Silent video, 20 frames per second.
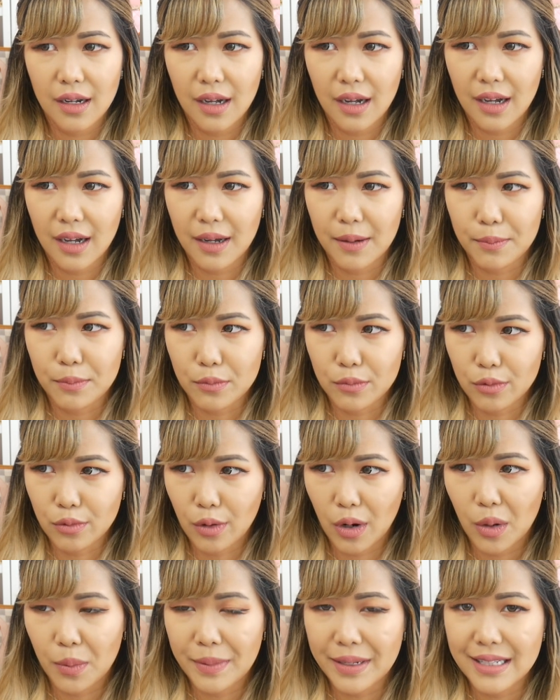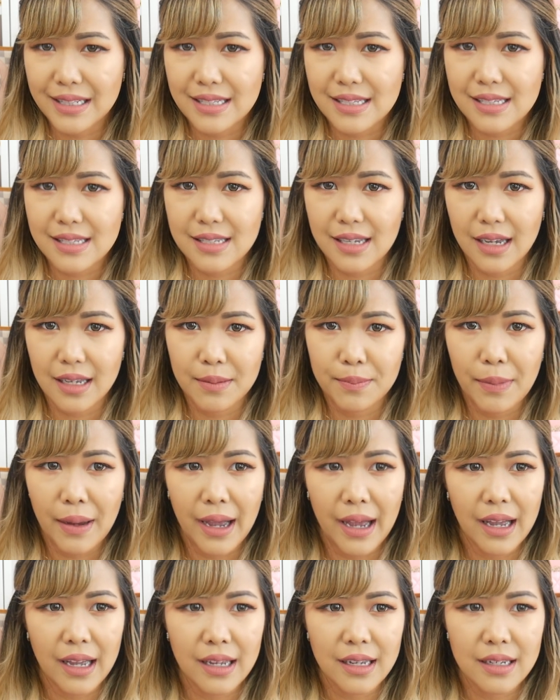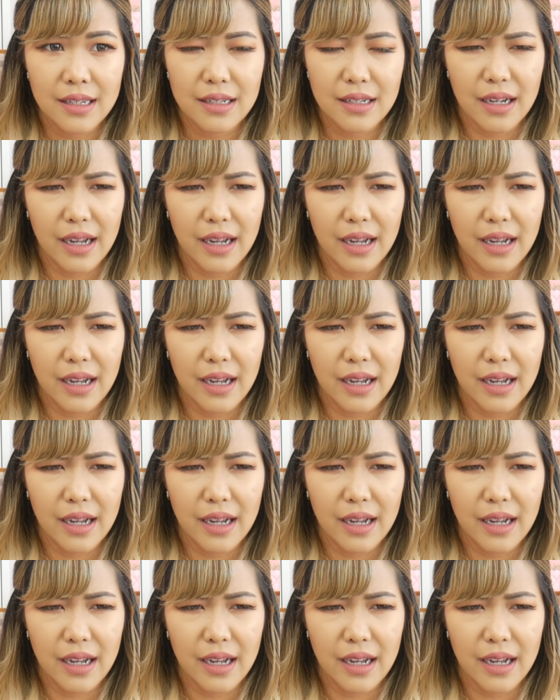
Roman stud bag.